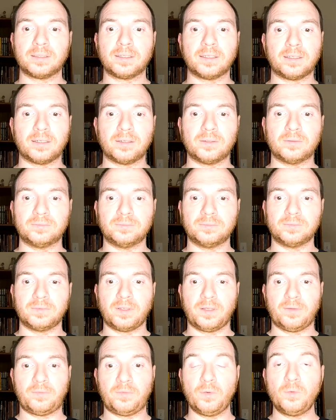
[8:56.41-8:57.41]

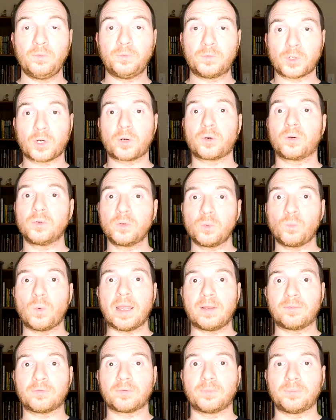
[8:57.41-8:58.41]
if you've turned
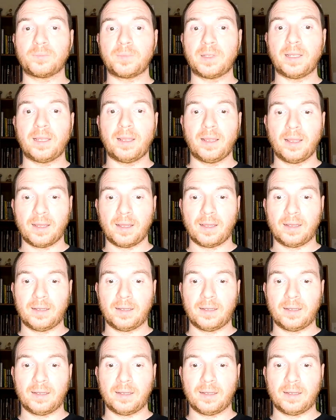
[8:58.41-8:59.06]
away from me,